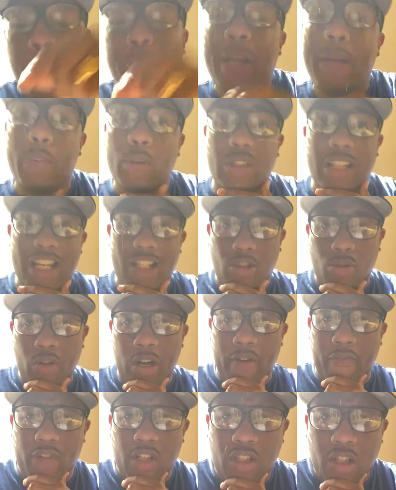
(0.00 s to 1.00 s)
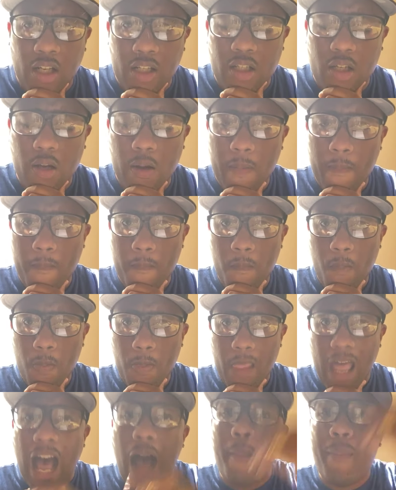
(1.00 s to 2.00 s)
people's history in Virginia.
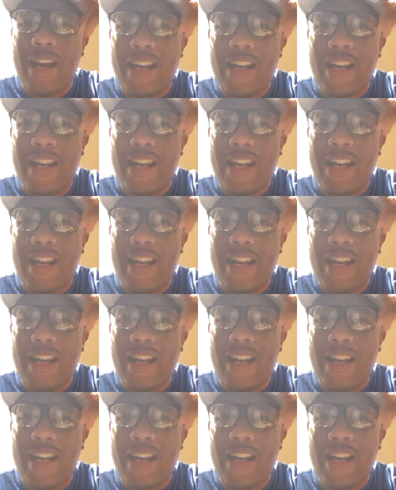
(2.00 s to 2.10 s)
I'm a